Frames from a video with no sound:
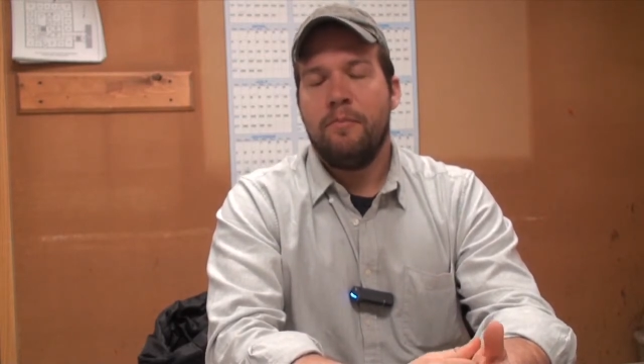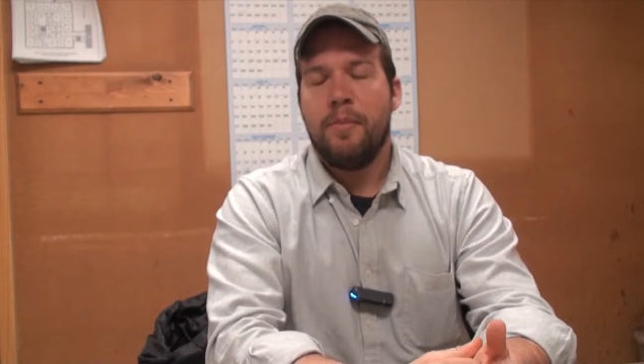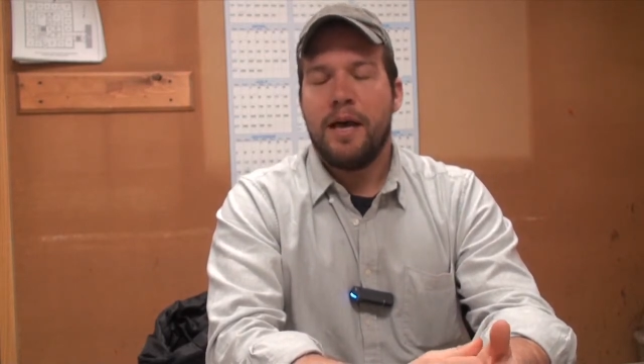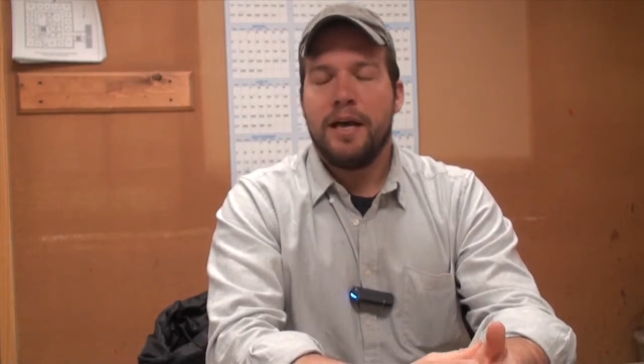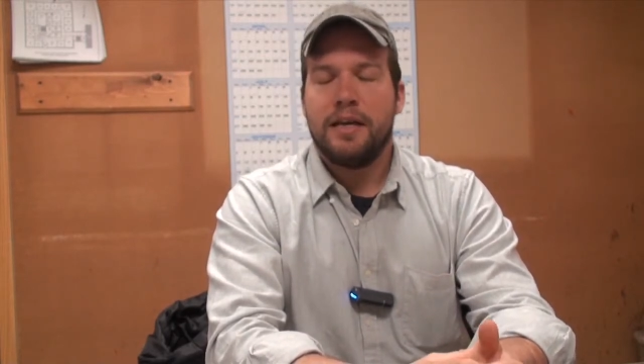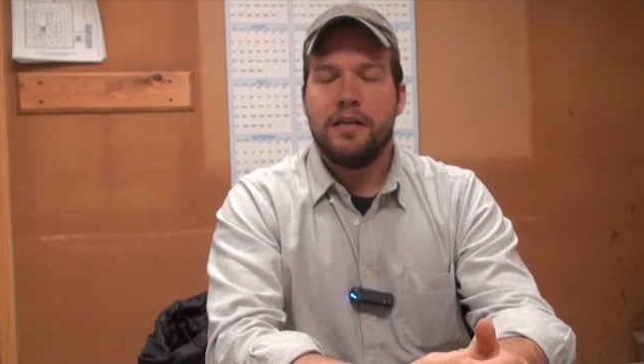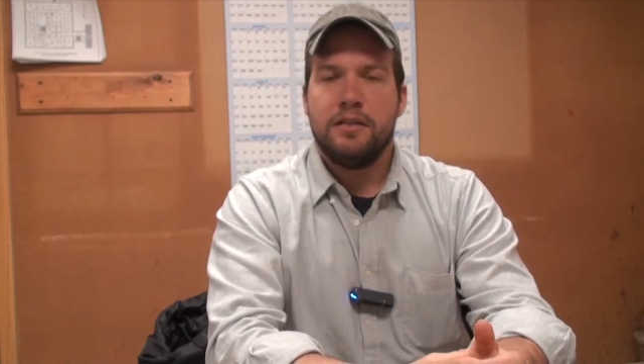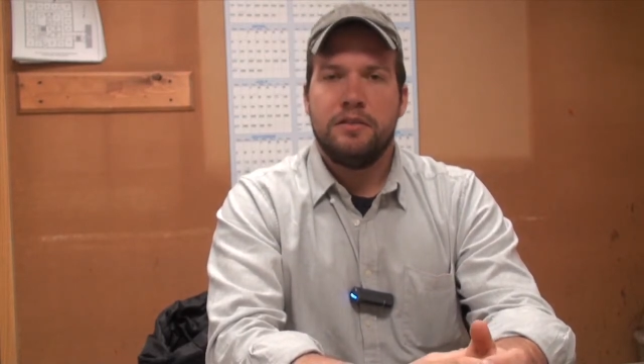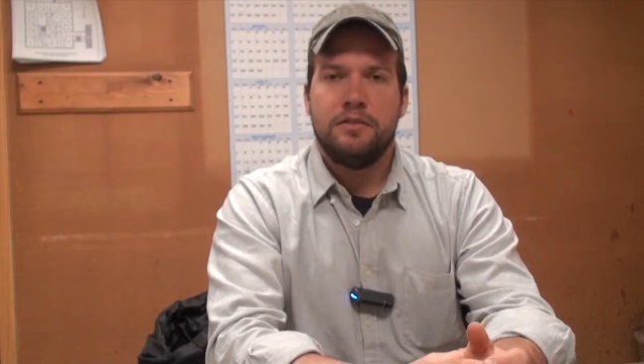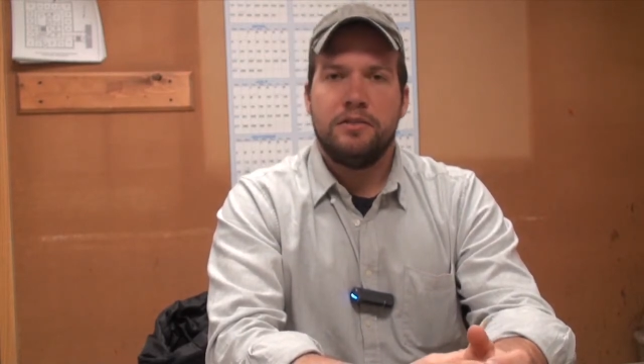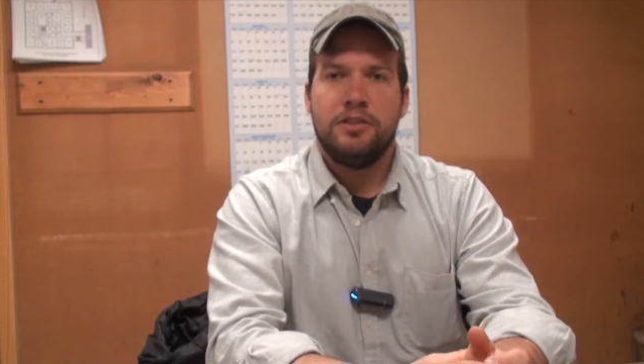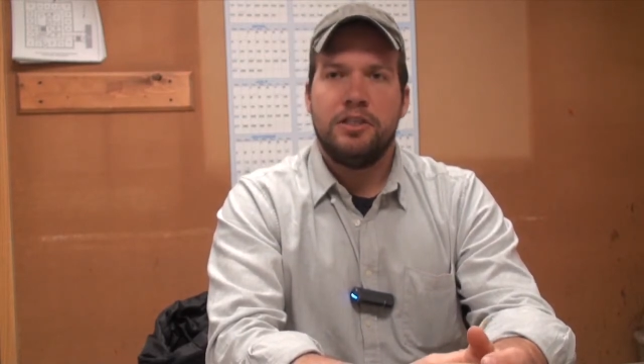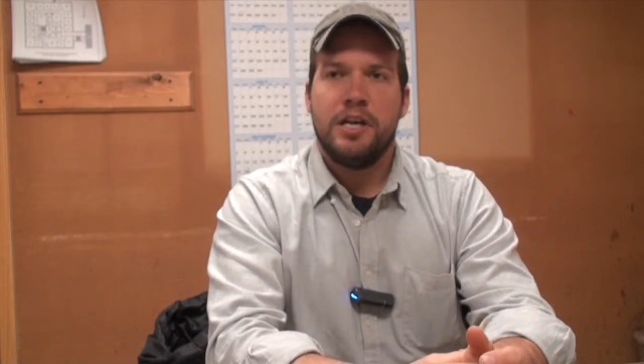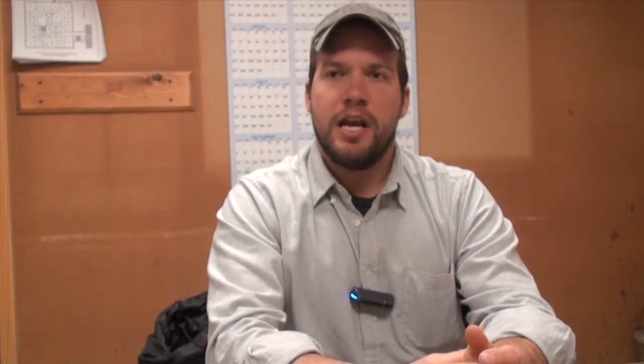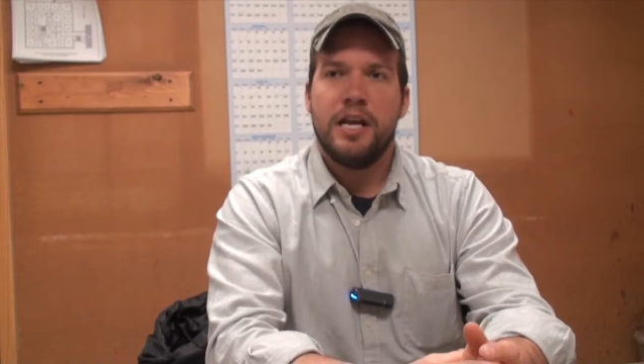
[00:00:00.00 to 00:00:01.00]
Back in
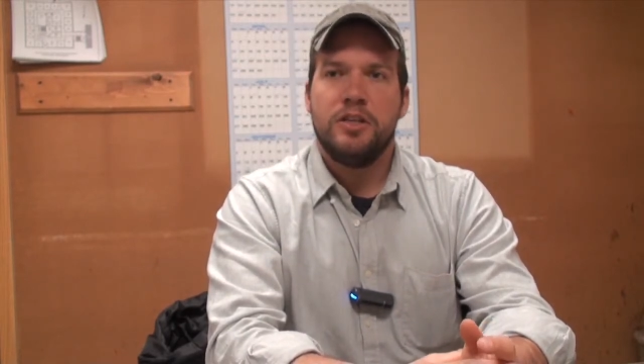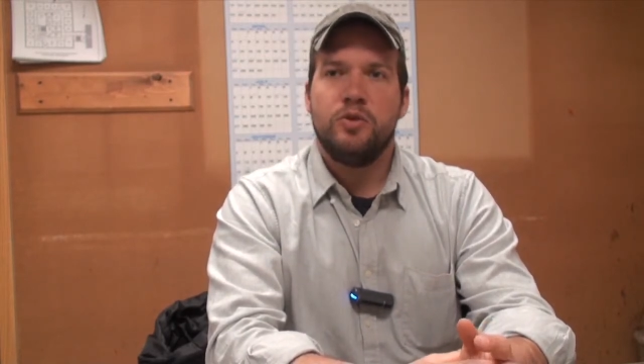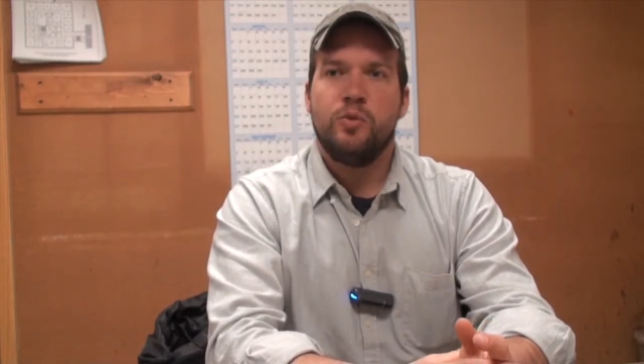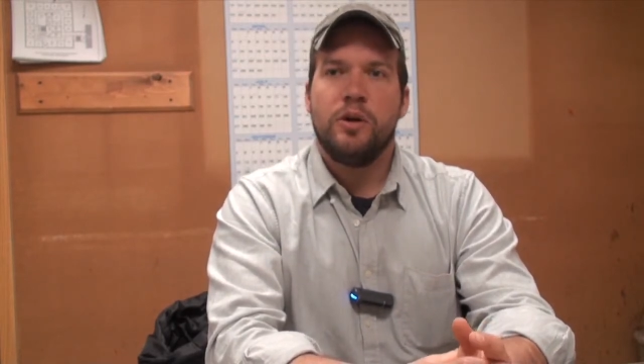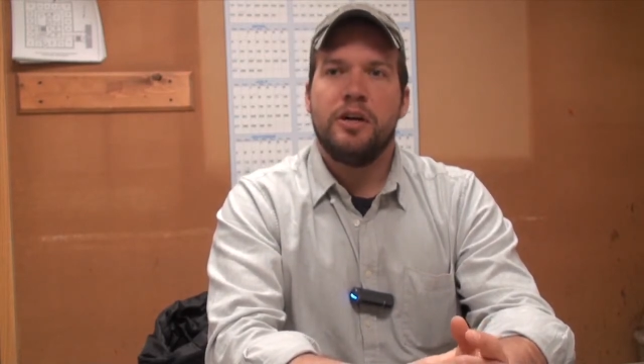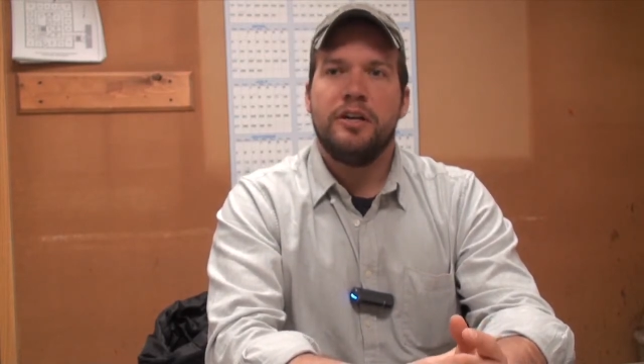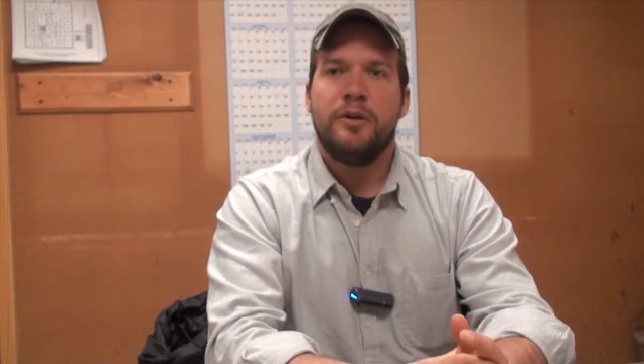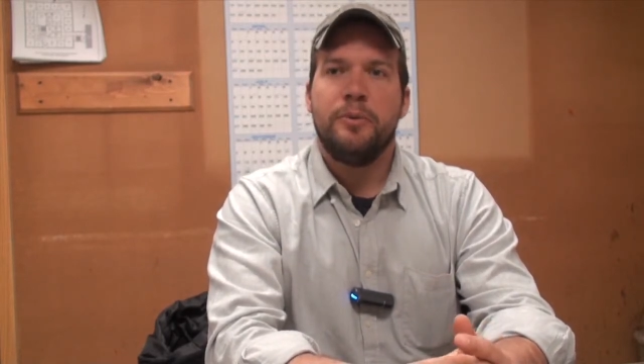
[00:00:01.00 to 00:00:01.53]
January,